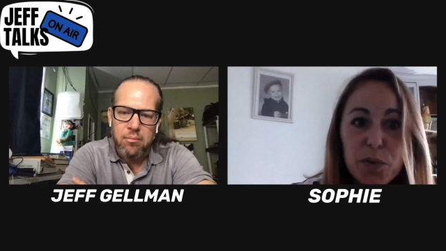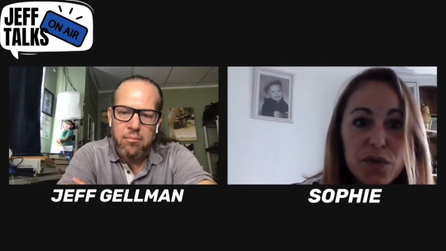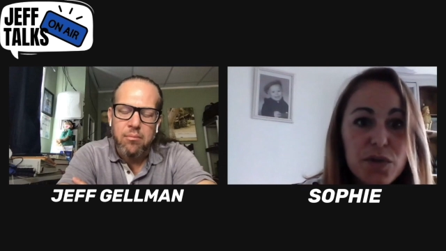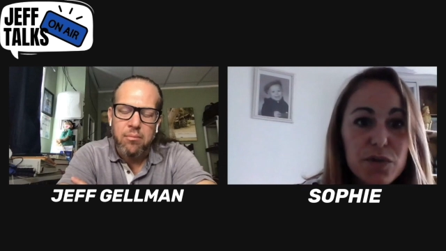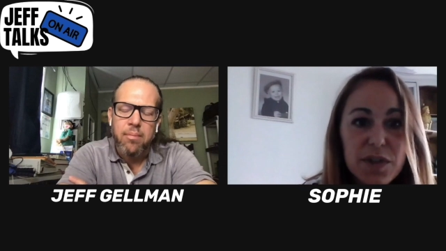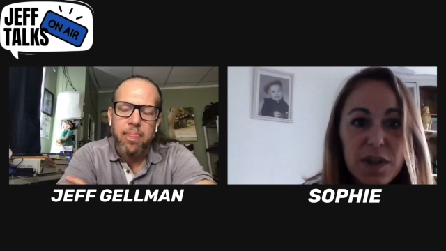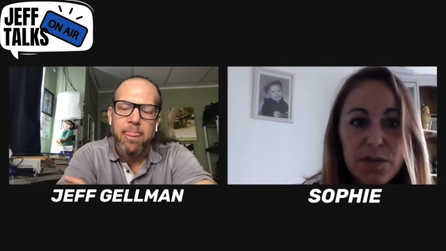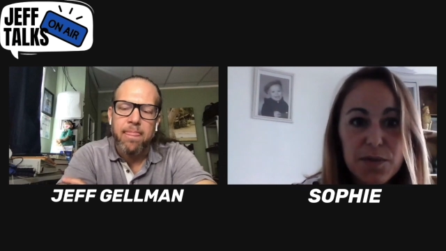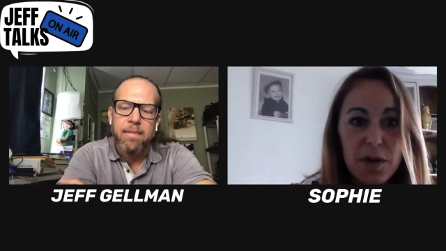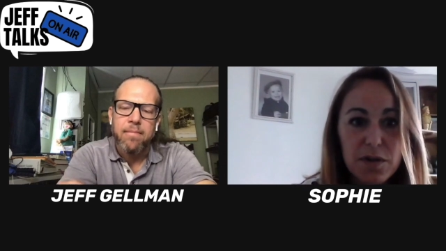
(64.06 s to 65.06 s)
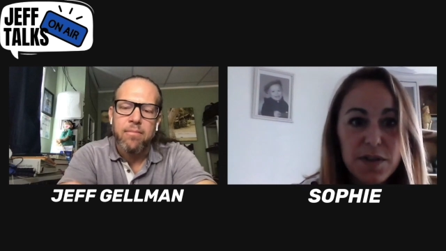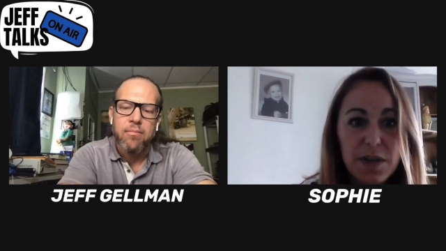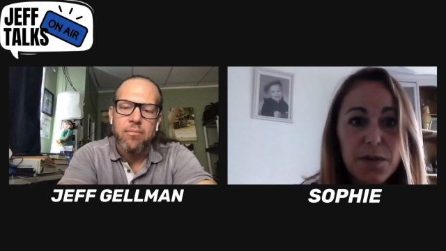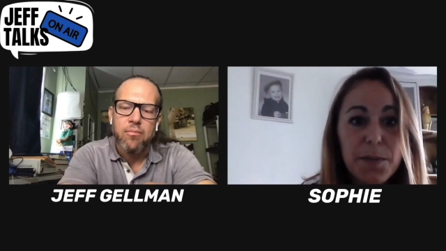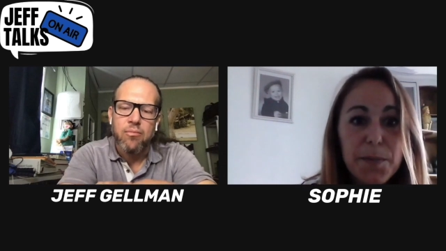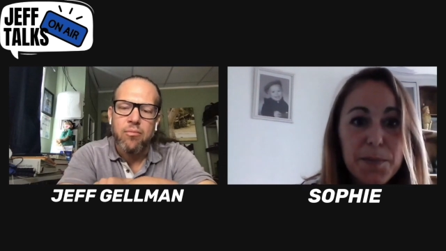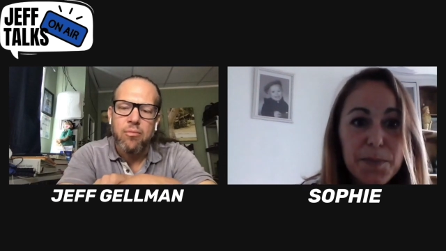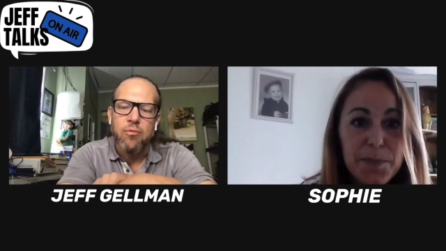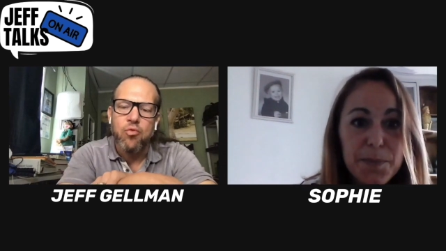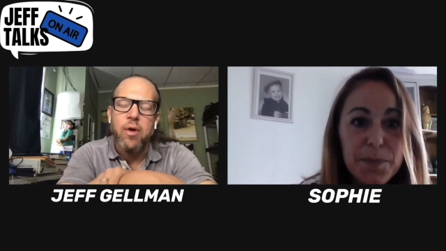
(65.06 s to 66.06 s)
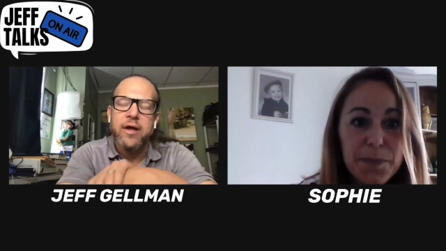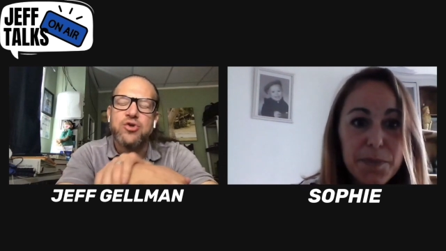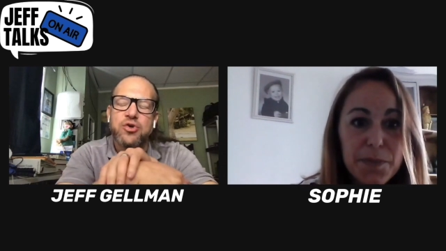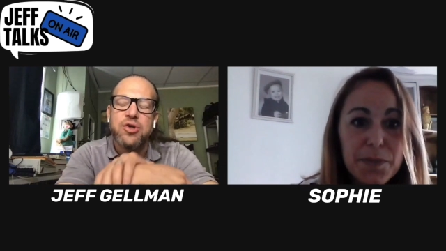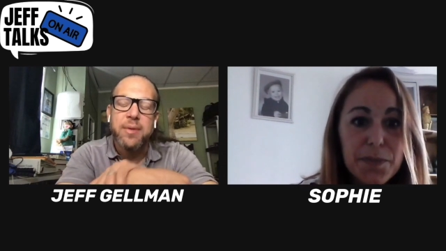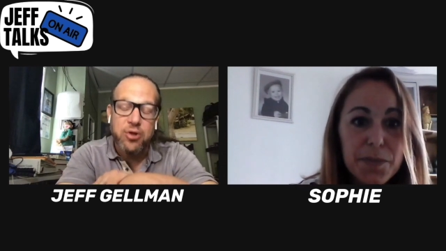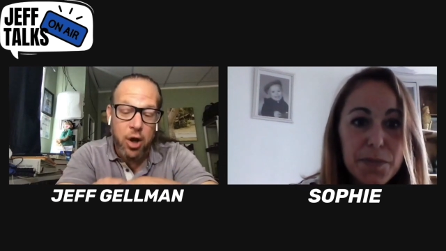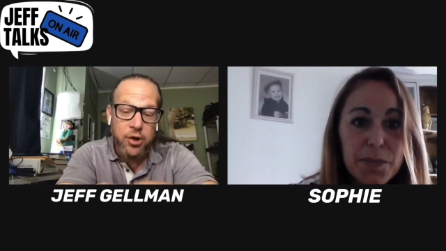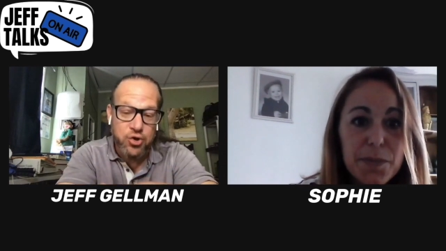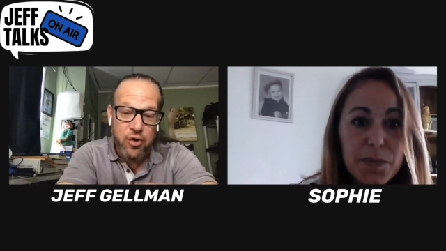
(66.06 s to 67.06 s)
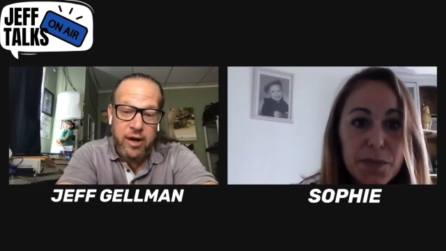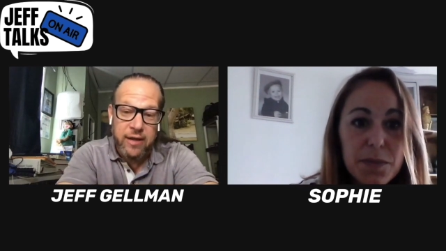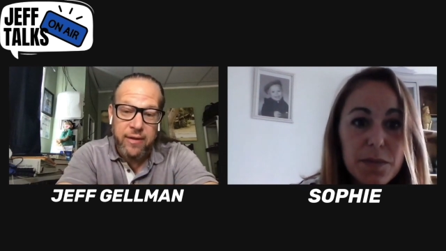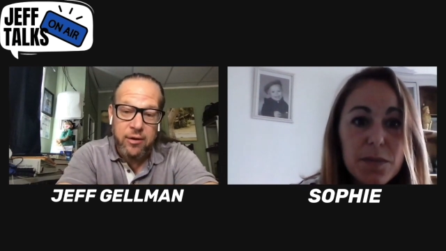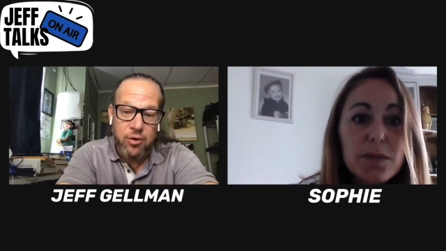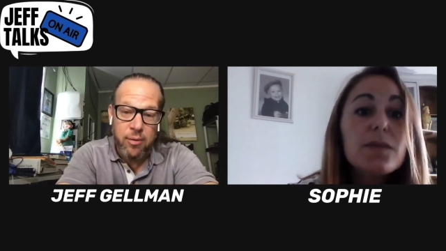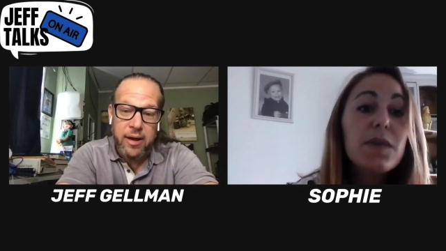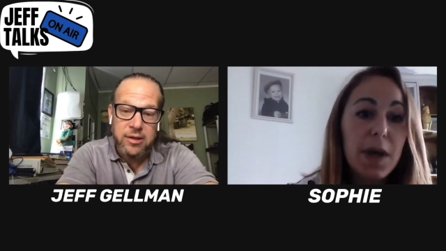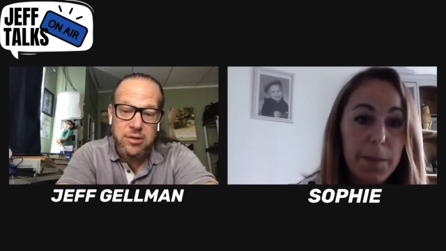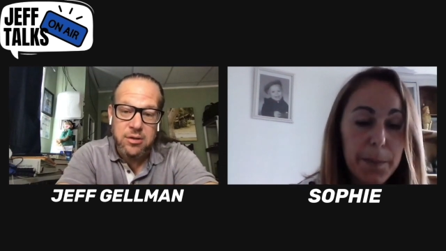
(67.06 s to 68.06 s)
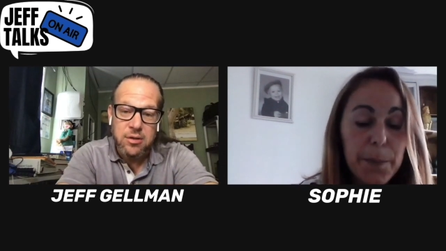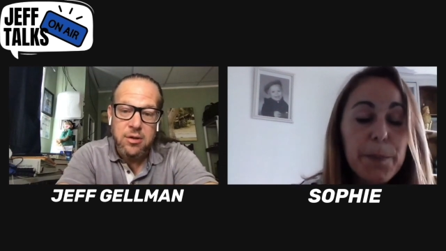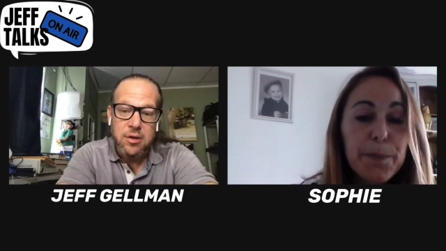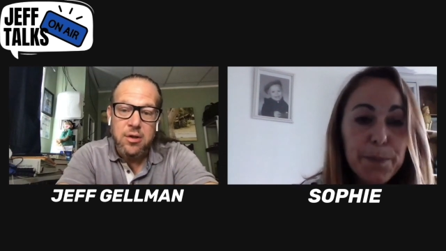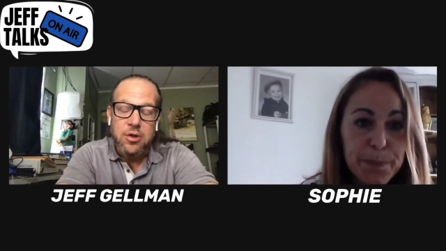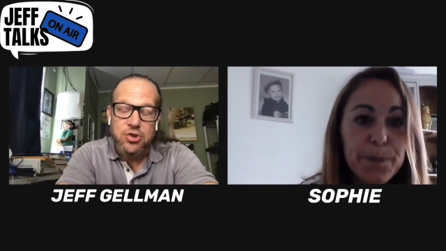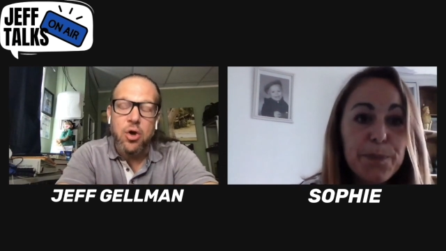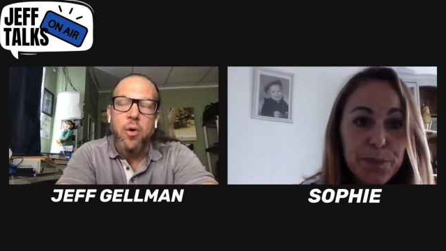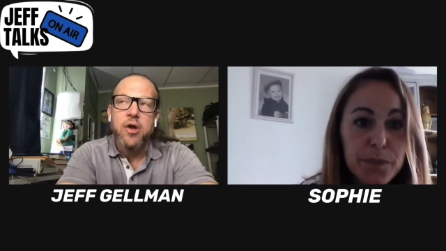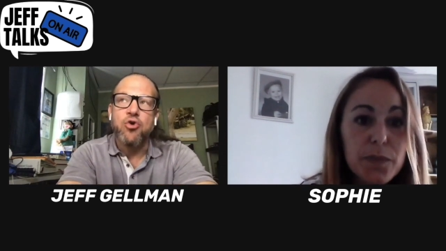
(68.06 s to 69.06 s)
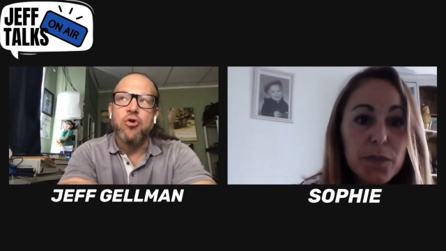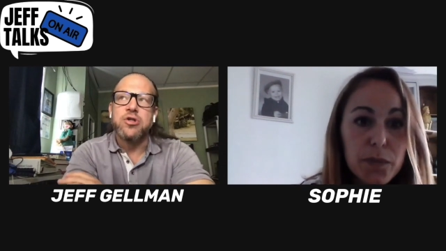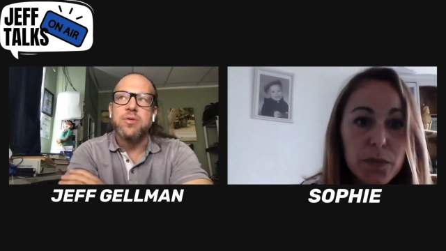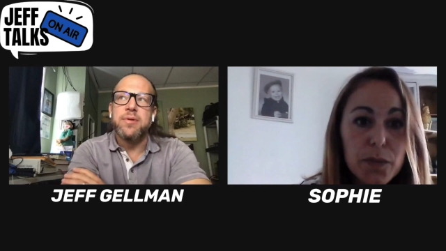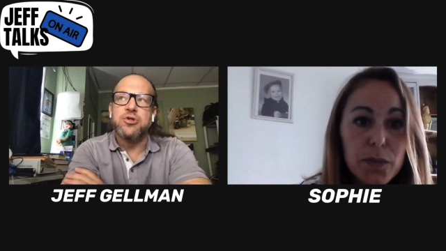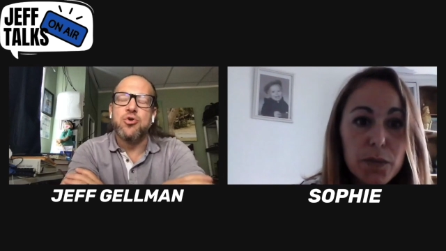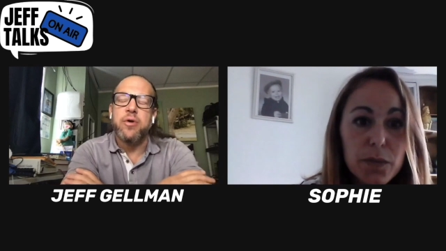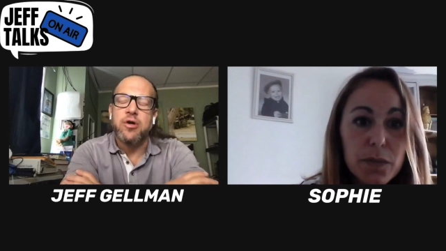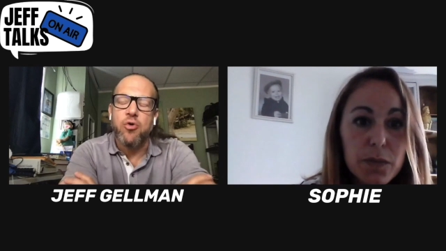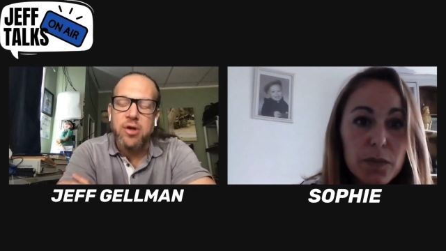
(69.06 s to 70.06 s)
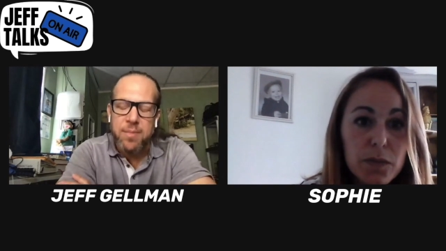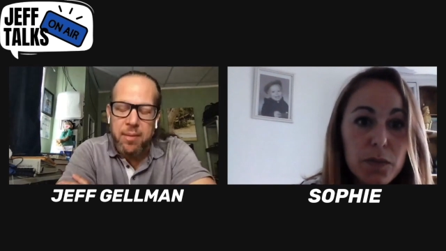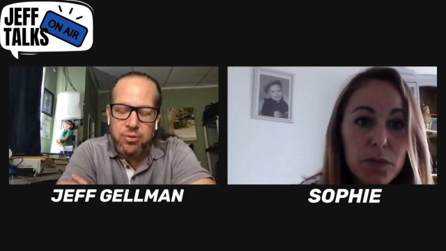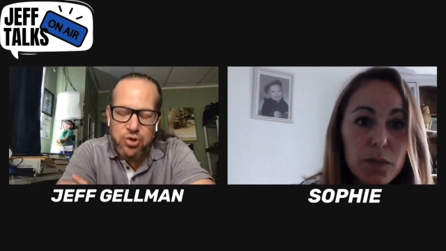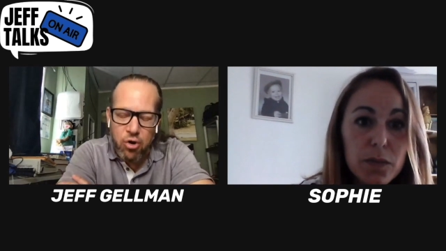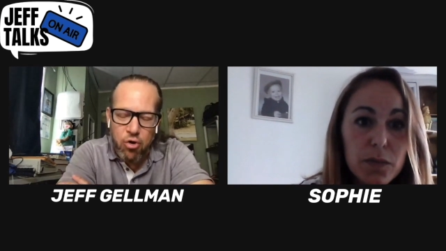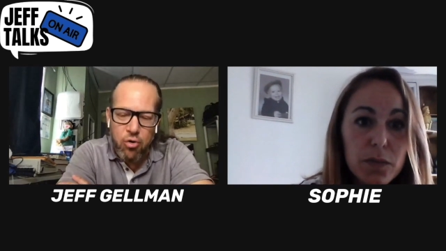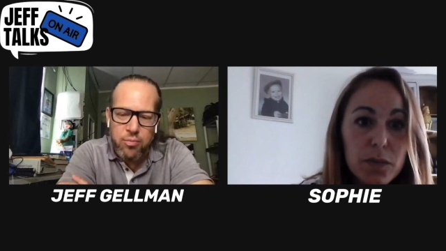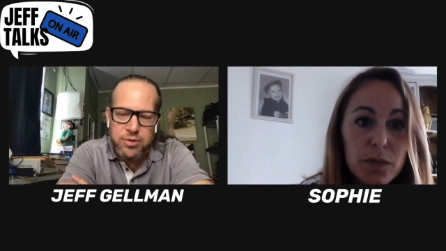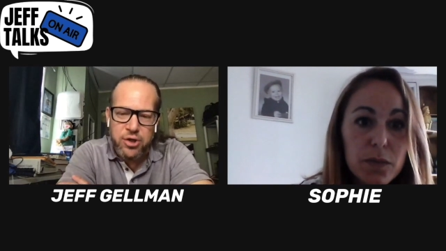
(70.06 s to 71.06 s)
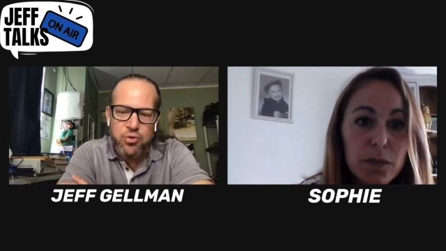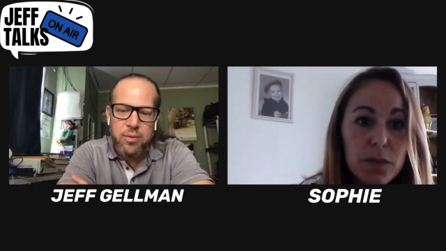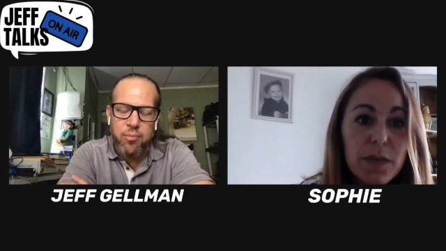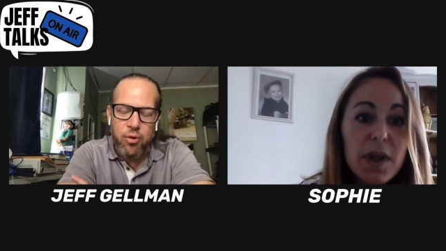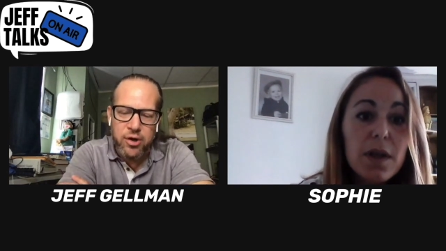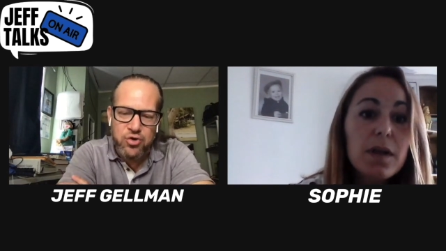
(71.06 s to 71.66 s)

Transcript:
Speaker 1: put yourself out
Speaker 2: there. Right. So it's going to be dog training then, correct? Yeah. So are you going to be doing going to people's homes? Are you doing board and